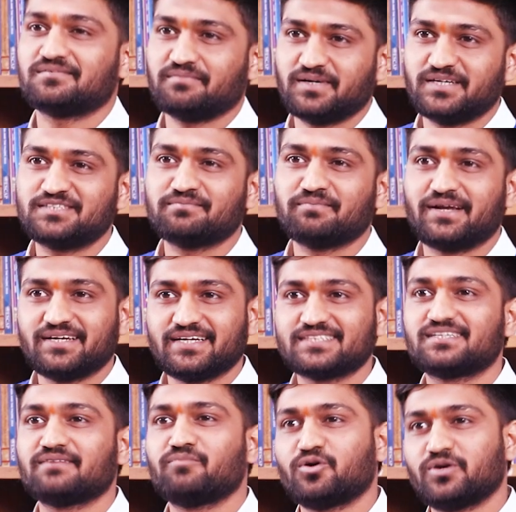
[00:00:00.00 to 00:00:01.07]
It's manage
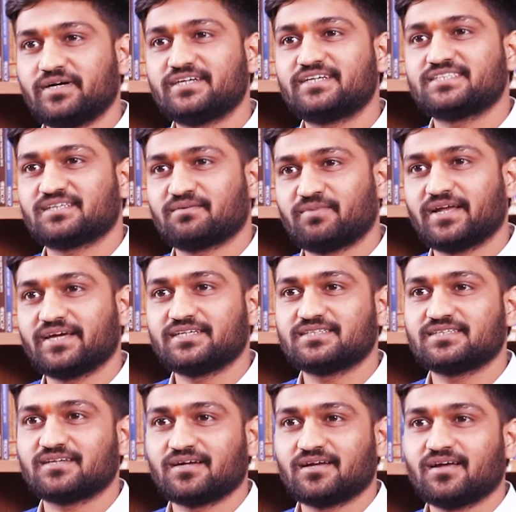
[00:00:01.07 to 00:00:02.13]
the monetary
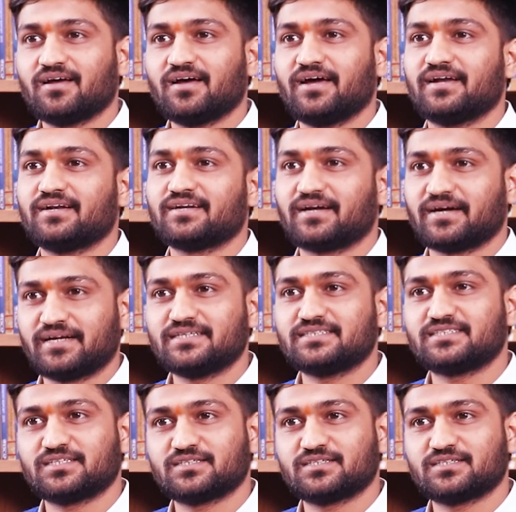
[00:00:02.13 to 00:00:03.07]
supply and currency